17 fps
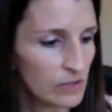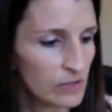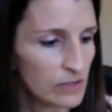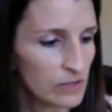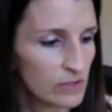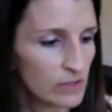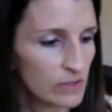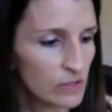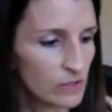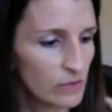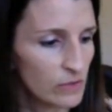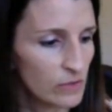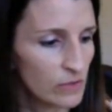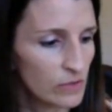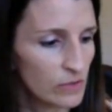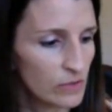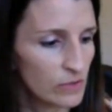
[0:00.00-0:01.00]
do you
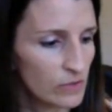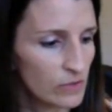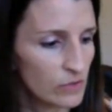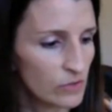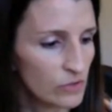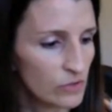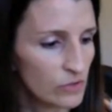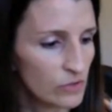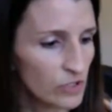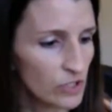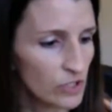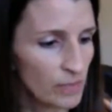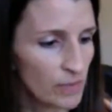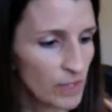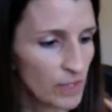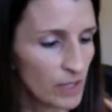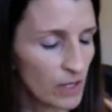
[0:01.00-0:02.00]
grocery
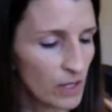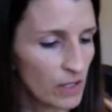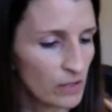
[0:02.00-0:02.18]
shopping